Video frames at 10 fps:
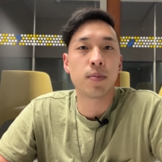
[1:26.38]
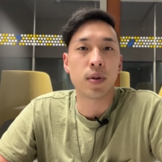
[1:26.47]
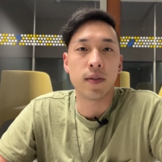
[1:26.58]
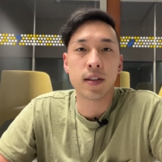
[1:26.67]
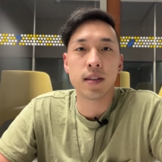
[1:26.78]

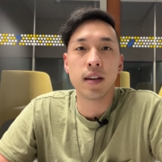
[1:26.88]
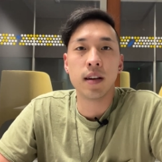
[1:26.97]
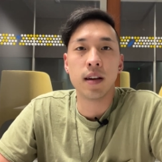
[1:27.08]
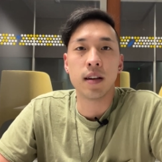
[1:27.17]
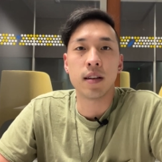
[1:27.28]

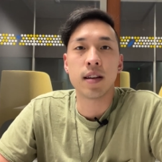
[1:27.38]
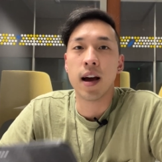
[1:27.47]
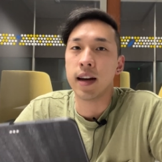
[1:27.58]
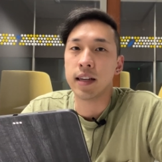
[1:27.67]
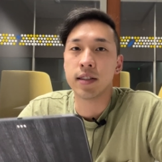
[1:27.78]
previously in
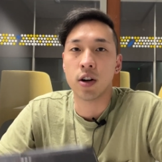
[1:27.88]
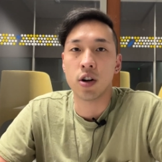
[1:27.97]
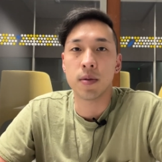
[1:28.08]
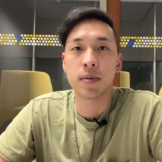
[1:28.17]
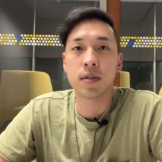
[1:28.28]
tiny
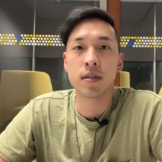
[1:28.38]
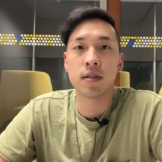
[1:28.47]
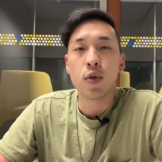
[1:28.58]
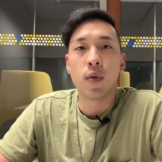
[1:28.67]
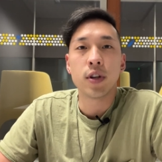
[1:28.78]
startups,
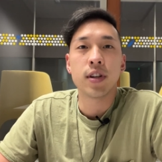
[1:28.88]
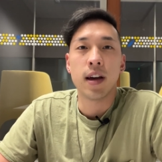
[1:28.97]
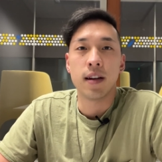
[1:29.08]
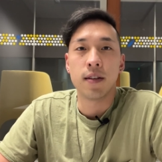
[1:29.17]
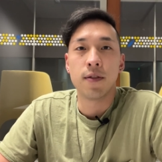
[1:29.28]
both of which
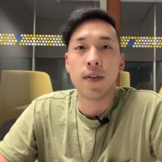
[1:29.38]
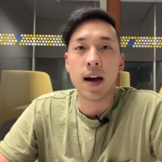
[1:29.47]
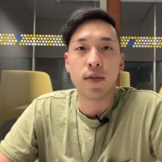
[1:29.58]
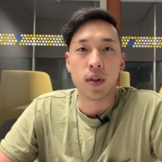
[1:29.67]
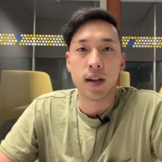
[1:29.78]
had
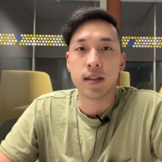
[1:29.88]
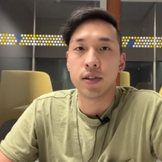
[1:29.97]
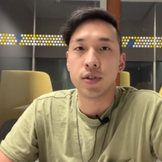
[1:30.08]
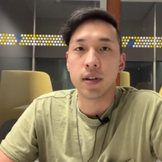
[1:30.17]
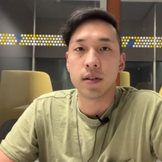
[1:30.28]
five or less
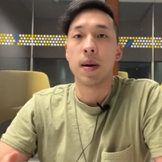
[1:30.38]
engineers.